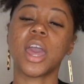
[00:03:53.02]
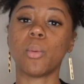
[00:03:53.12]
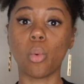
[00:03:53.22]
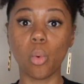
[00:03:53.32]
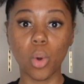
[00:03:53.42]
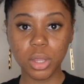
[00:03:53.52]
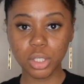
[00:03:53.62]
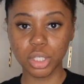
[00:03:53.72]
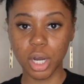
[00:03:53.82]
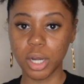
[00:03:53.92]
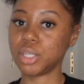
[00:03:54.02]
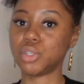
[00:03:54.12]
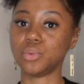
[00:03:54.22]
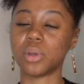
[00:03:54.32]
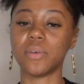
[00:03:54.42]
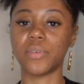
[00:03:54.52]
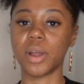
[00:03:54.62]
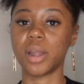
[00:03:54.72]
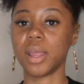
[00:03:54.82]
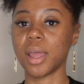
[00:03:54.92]
am on the journey to
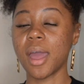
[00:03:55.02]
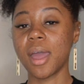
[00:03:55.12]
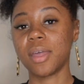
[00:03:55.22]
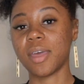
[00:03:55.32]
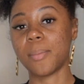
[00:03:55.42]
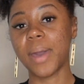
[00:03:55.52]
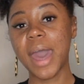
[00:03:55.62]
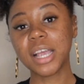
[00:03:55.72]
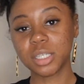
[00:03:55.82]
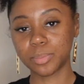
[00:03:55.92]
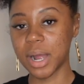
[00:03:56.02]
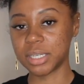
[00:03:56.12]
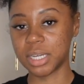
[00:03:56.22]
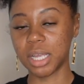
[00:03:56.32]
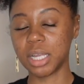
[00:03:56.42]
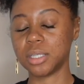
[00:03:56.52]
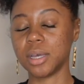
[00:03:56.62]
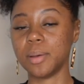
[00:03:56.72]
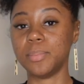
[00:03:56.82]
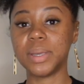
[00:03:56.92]
converting that passion project
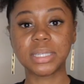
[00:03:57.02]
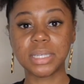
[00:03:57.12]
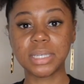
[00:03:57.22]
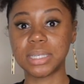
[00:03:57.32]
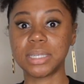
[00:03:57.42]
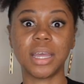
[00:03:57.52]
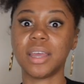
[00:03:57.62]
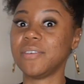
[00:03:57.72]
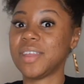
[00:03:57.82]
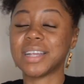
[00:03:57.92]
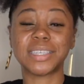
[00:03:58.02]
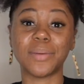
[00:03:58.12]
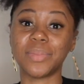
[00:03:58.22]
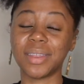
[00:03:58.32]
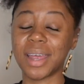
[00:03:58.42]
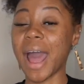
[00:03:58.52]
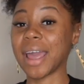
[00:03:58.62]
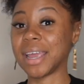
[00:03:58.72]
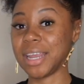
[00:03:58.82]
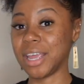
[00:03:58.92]
into a business, seeing if that's something that I
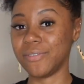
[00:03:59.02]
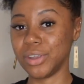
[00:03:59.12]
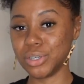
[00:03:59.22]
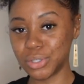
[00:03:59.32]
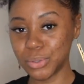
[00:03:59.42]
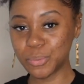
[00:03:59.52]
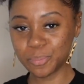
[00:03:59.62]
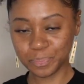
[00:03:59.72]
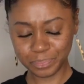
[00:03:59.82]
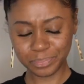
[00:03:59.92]
can even do.